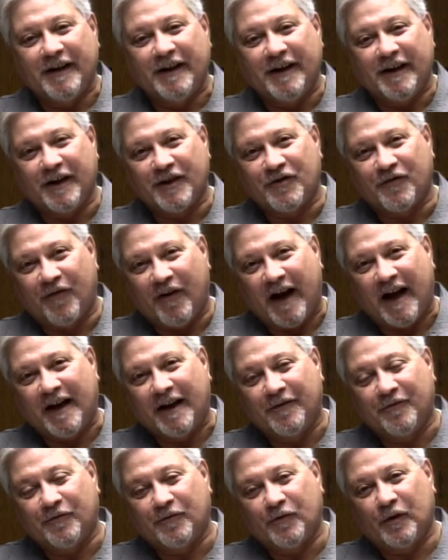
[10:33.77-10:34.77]
He has
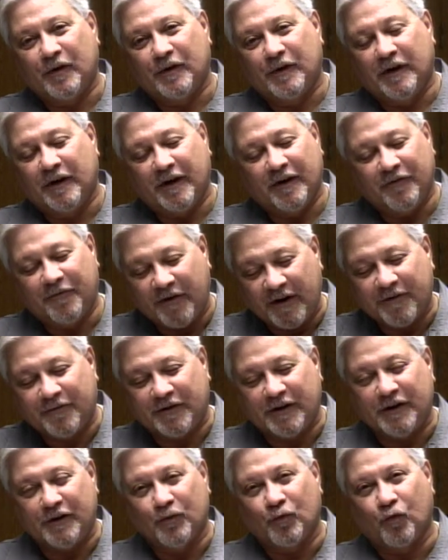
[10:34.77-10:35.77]

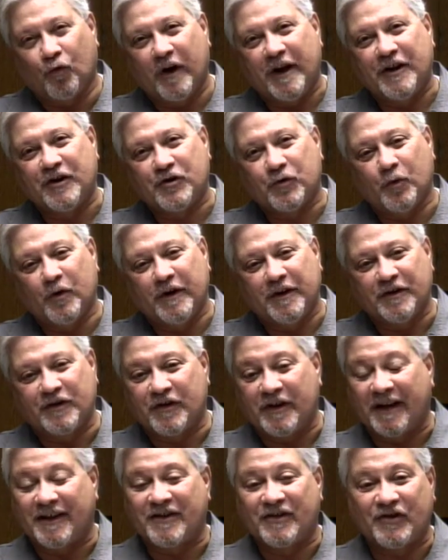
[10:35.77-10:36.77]
50 race wins.
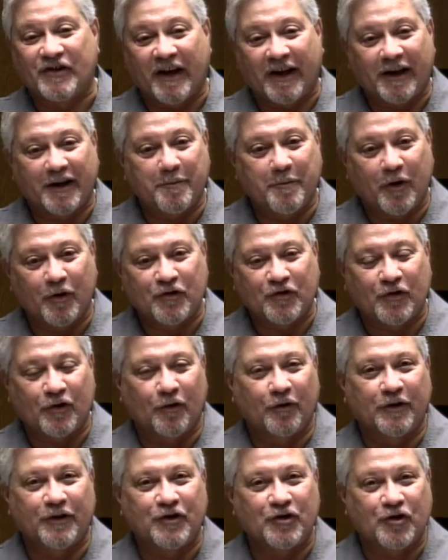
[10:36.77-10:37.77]
That's second most to
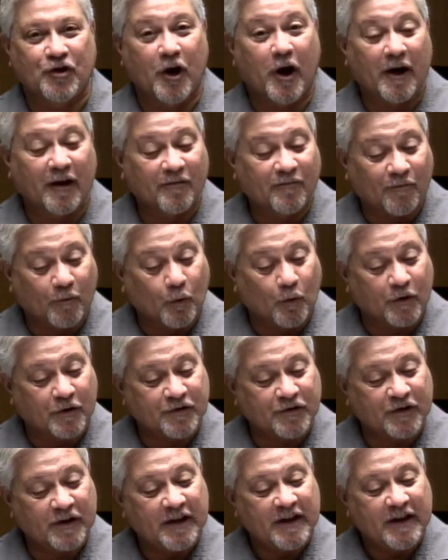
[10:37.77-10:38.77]
only John
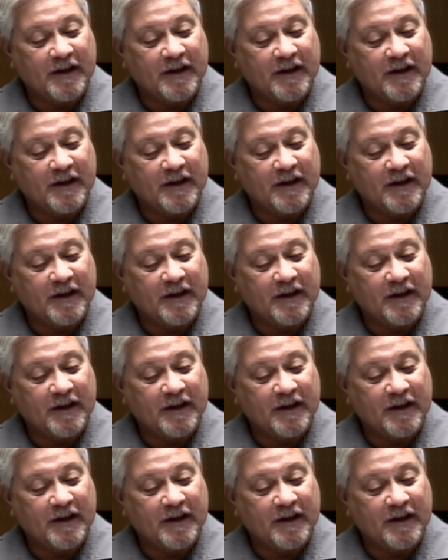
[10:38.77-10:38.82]
Force.